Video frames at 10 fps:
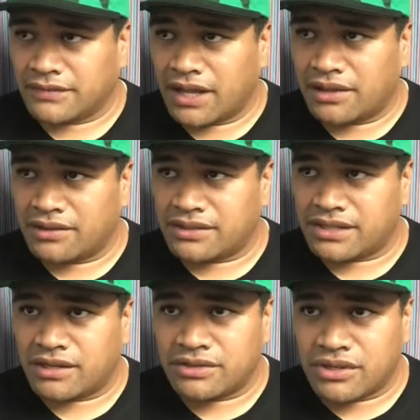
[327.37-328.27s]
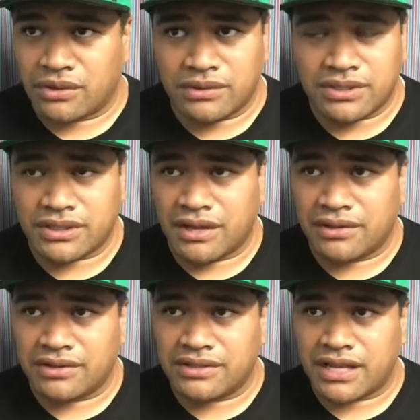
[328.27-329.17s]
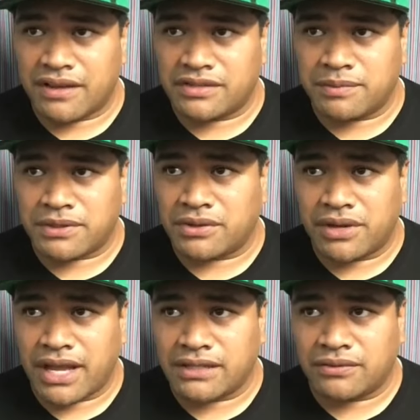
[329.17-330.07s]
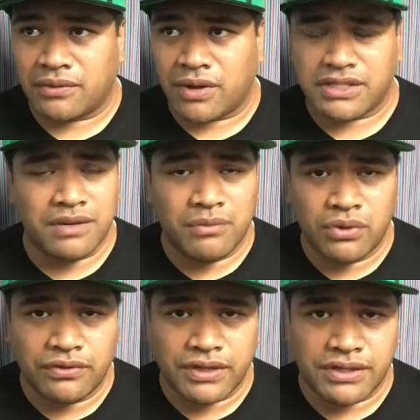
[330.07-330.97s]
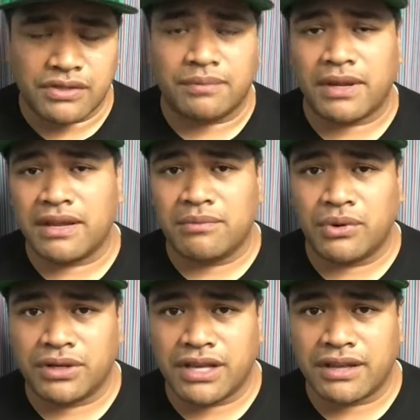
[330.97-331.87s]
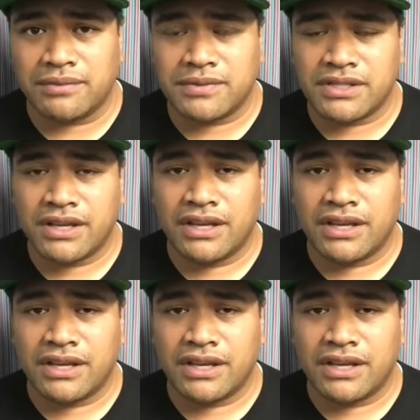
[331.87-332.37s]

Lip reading: Others tell jokes. Others have special nights for watching movies or playing board games.